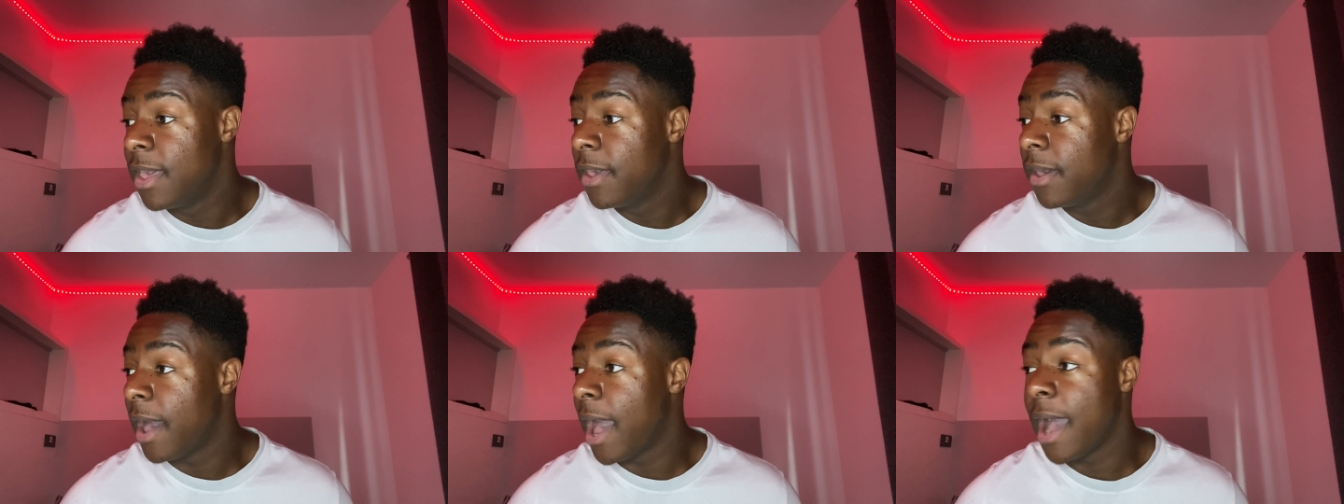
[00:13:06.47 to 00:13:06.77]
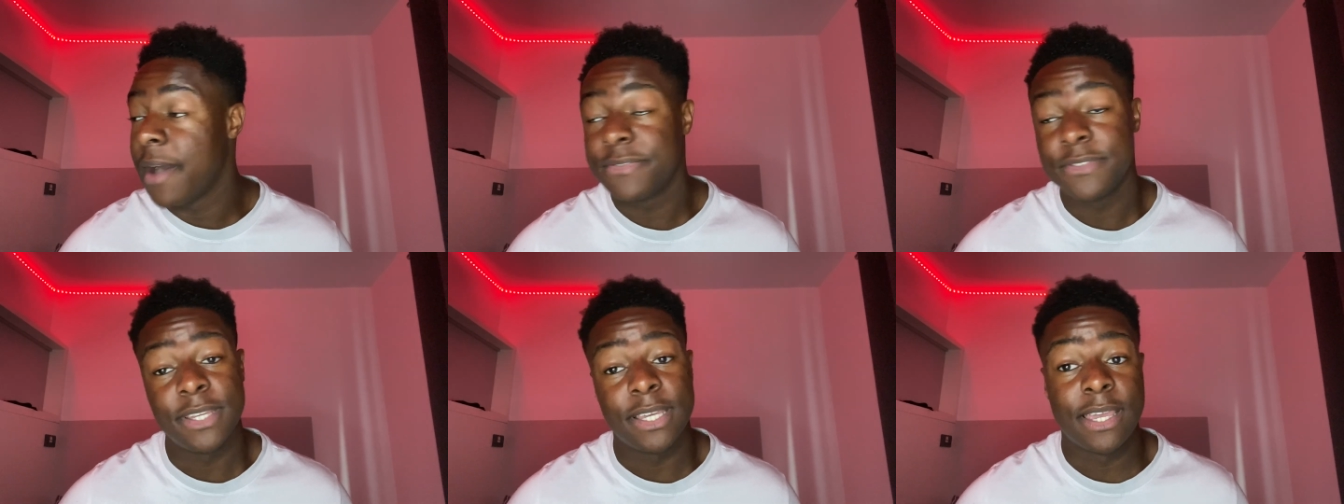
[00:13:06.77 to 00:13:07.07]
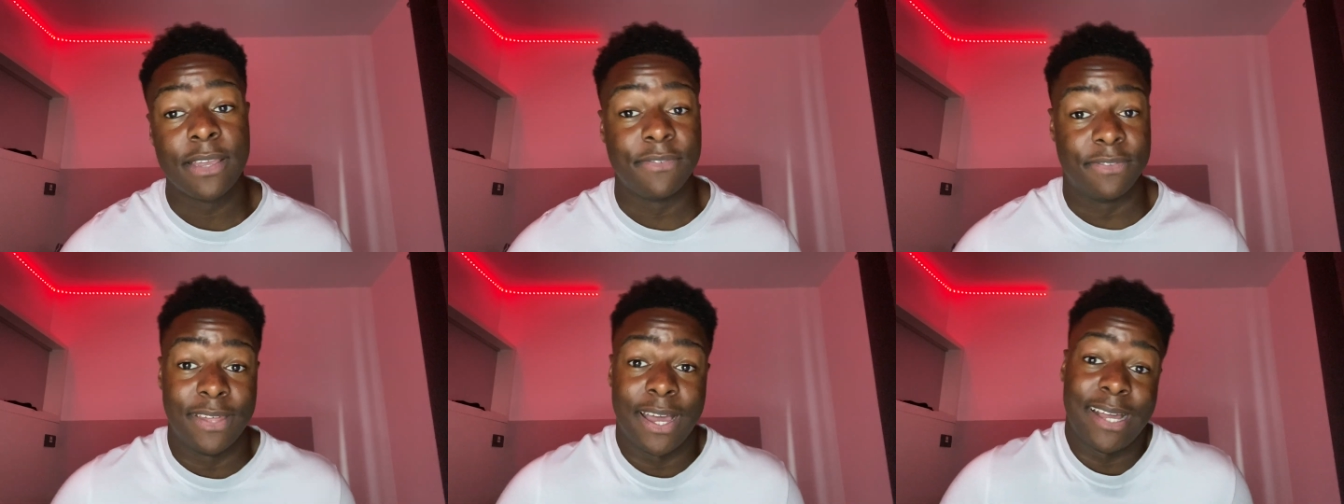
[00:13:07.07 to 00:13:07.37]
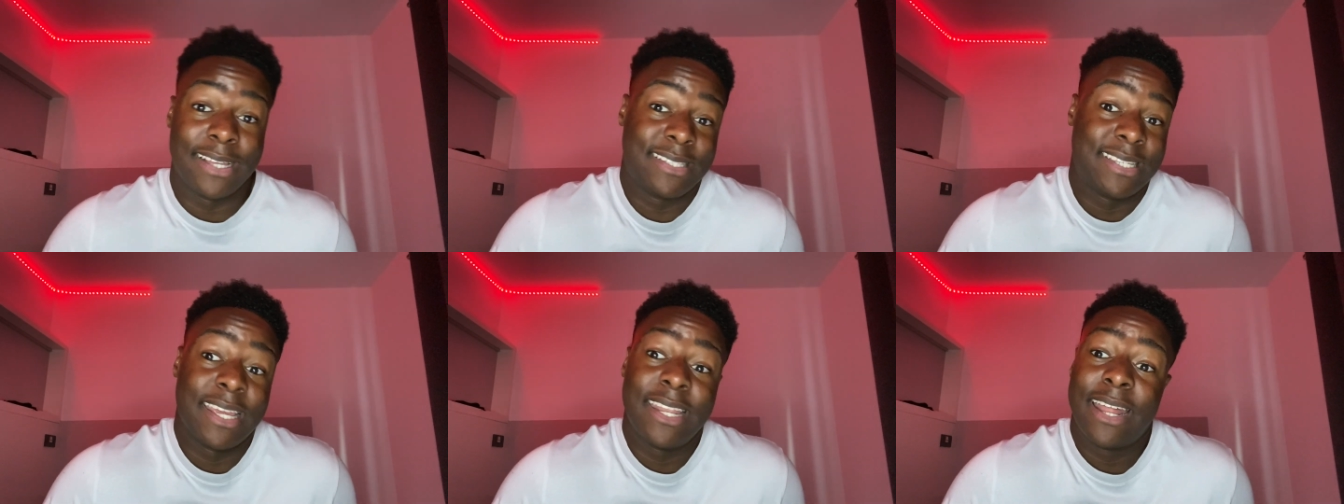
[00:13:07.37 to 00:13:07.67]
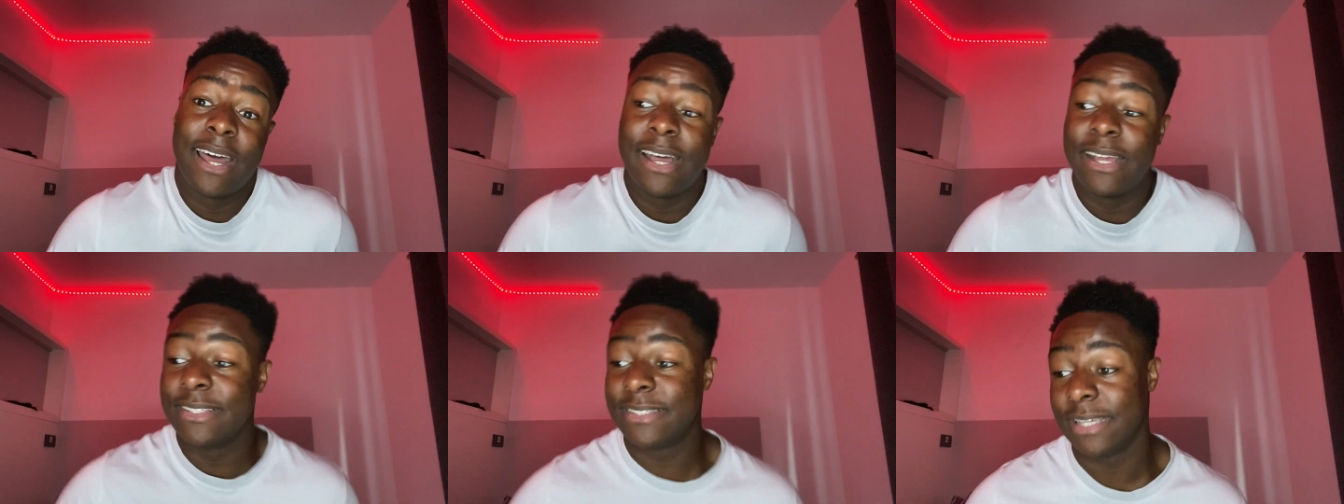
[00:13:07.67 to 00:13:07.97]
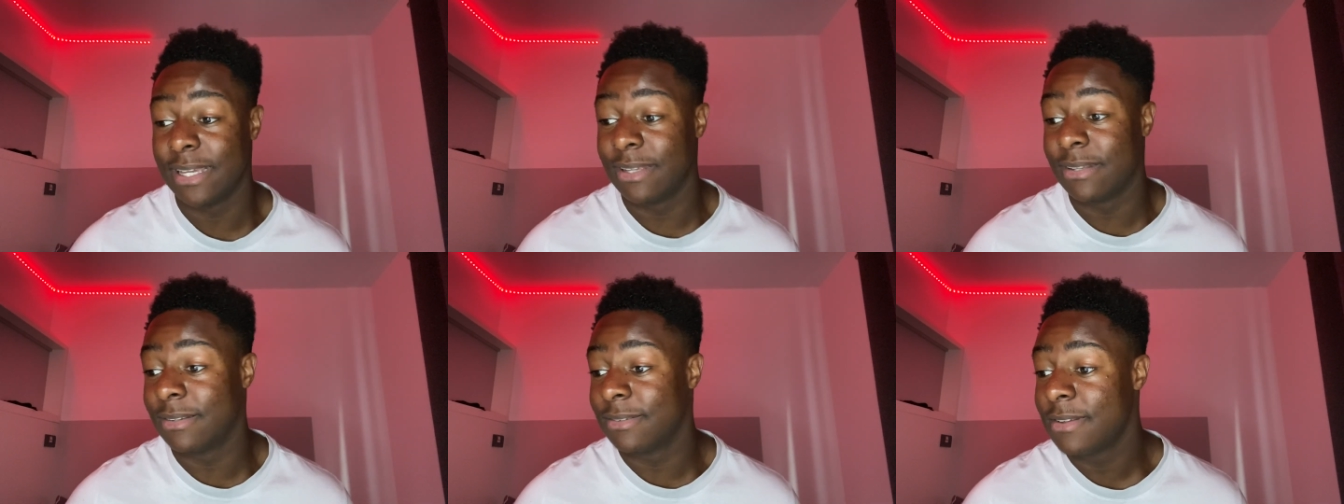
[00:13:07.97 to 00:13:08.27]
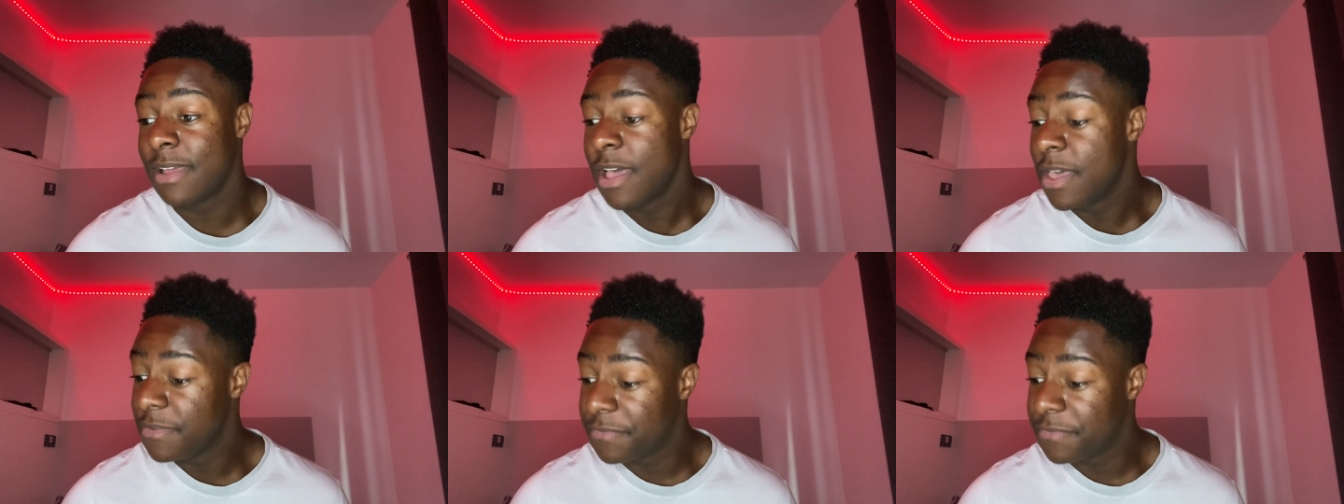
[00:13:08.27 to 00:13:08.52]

I have to give that a 10 out of 10.